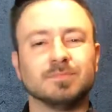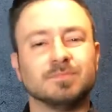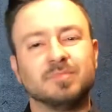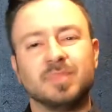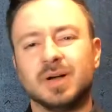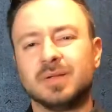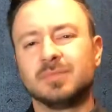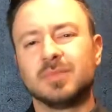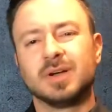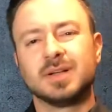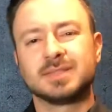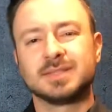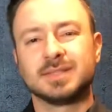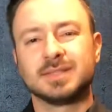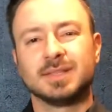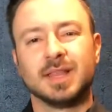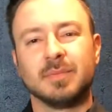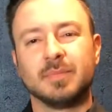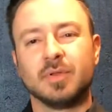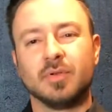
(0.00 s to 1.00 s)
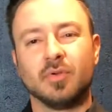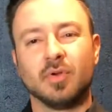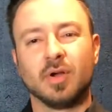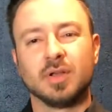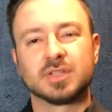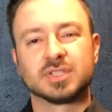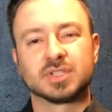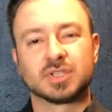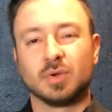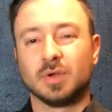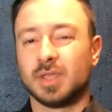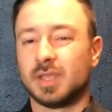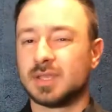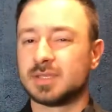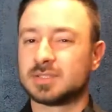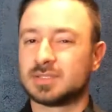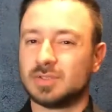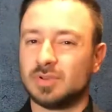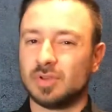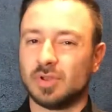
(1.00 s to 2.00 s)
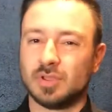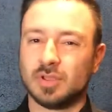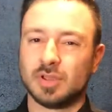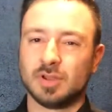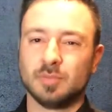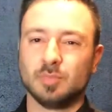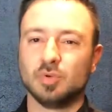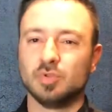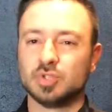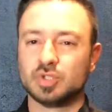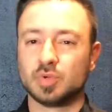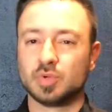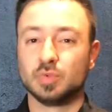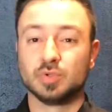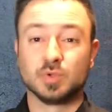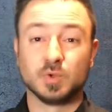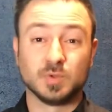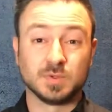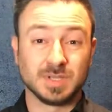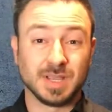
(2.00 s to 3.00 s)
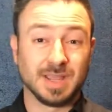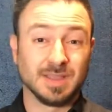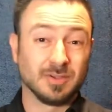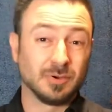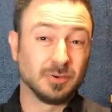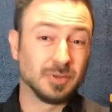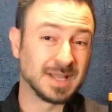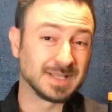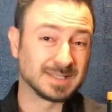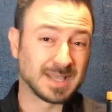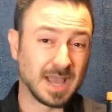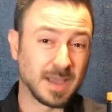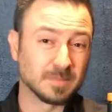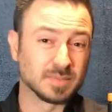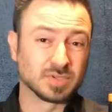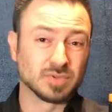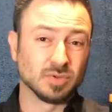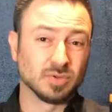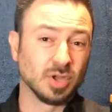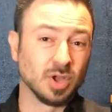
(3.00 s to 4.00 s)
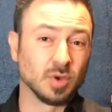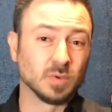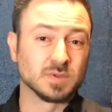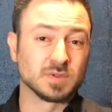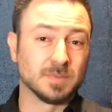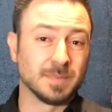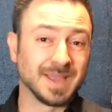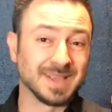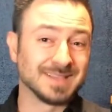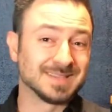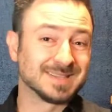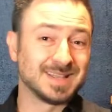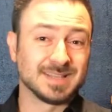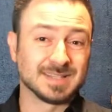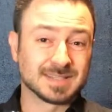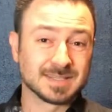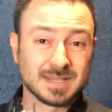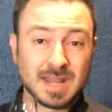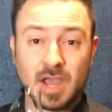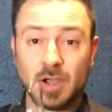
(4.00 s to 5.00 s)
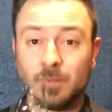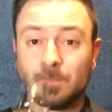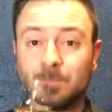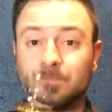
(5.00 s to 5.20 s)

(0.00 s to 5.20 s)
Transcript: But I said lemon rind, so I guess you're going to put two and two together, and that's absolutely going to make sense. Now,